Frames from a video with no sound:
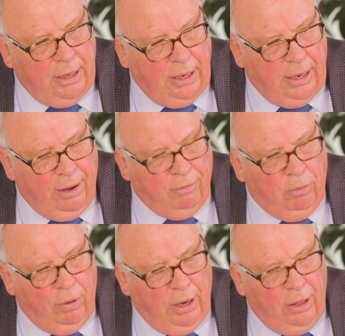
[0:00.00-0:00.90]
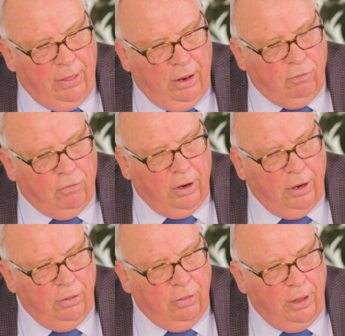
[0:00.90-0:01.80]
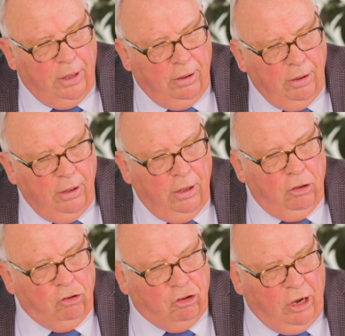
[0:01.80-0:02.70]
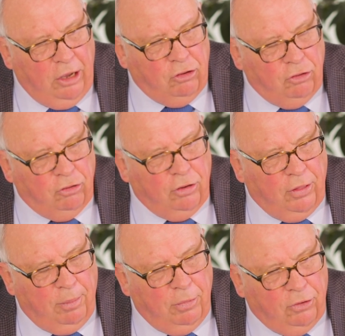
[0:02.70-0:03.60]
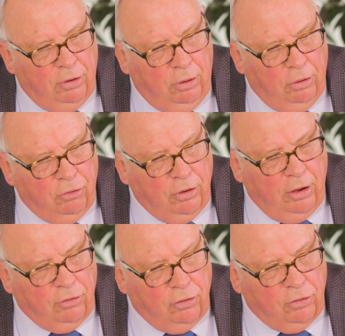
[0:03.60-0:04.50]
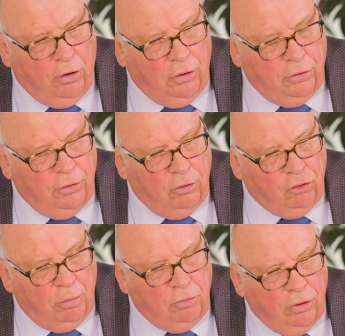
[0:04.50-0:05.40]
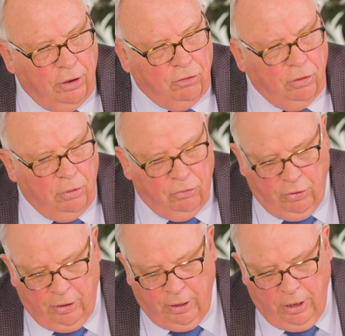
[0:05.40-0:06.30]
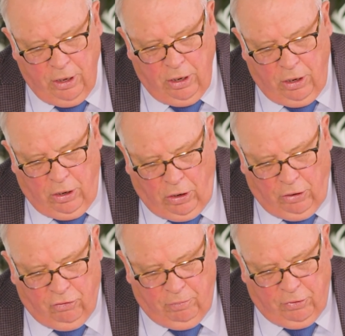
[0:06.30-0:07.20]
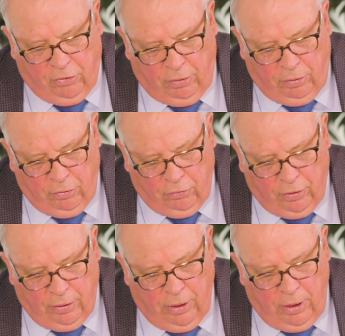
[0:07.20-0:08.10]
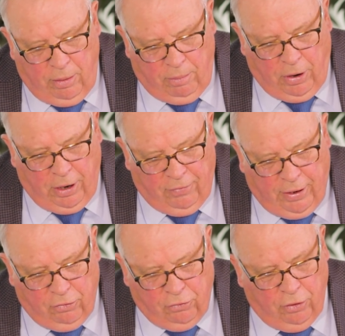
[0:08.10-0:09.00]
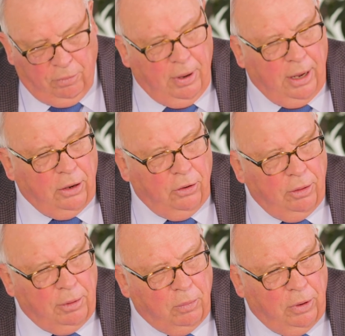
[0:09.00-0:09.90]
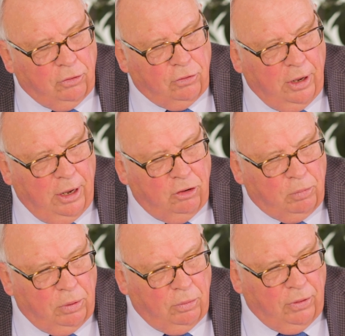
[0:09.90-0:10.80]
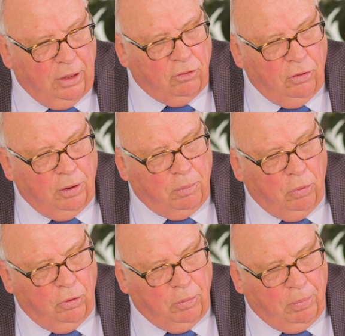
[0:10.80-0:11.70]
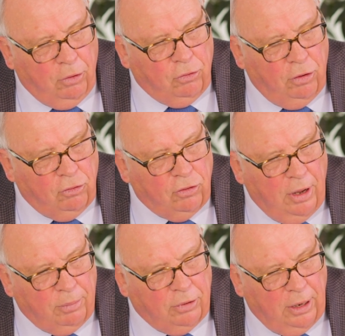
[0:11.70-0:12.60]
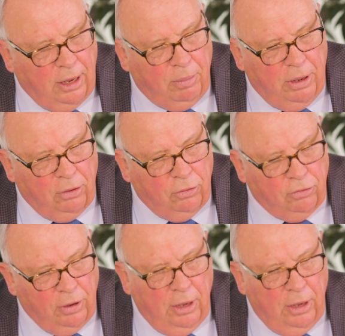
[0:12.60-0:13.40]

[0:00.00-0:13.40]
and haven't really then followed the changes to that materials as it's gone onto the job site. So we're seeing lots of materials that might have had a cert mark on them at one stage, but that's not a, worth a postage stamp today because